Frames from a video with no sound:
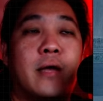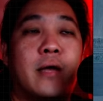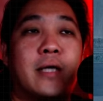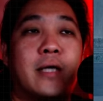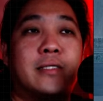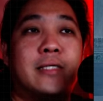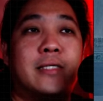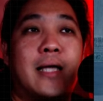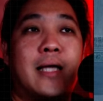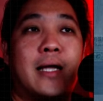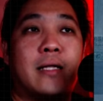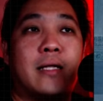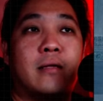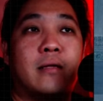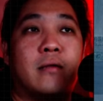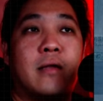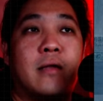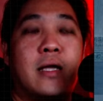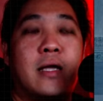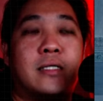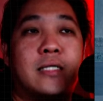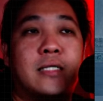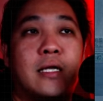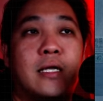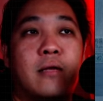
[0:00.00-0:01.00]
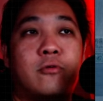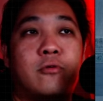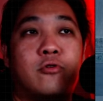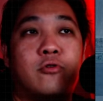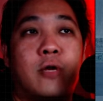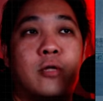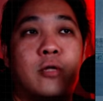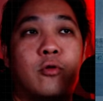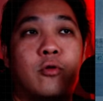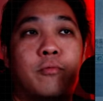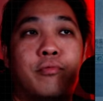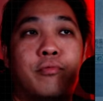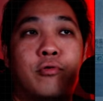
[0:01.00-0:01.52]
As they
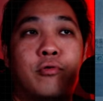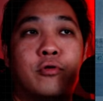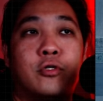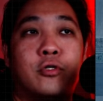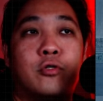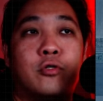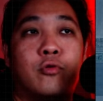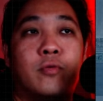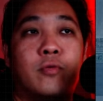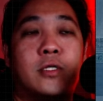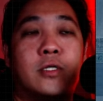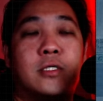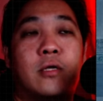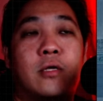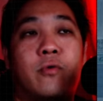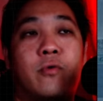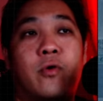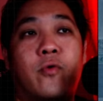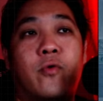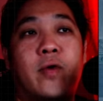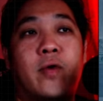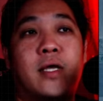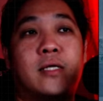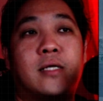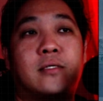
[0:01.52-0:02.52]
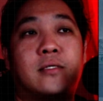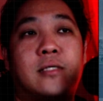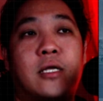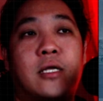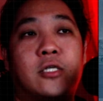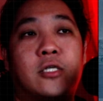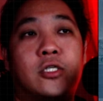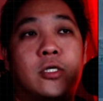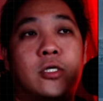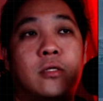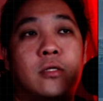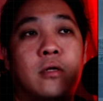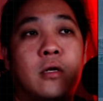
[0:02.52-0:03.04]
try to push towards the railway
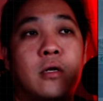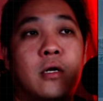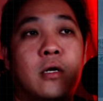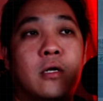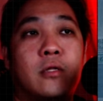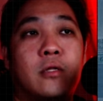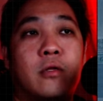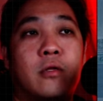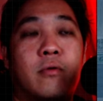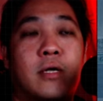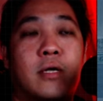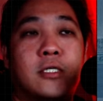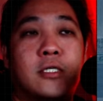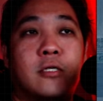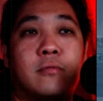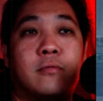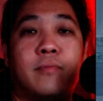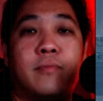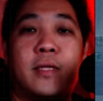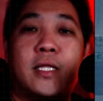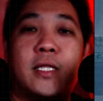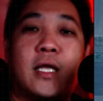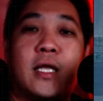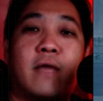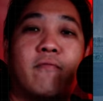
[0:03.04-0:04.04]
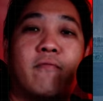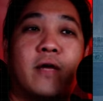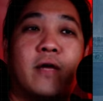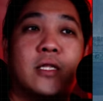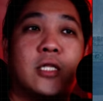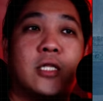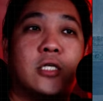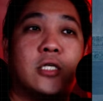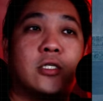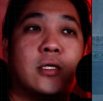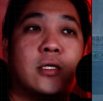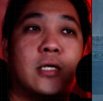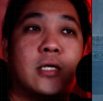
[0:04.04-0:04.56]
station, the Russians may take
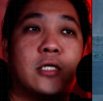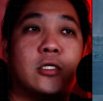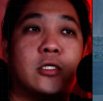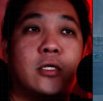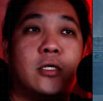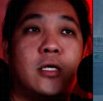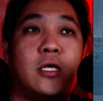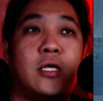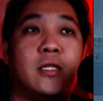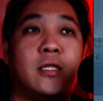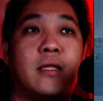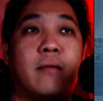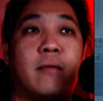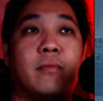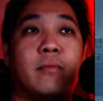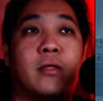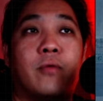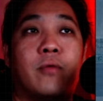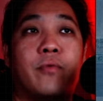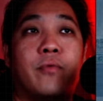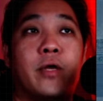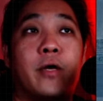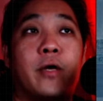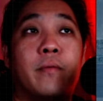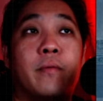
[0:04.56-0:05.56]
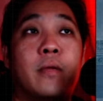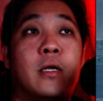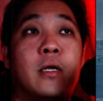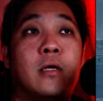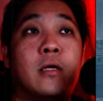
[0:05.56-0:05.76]
advantage and actually hit them in the rear,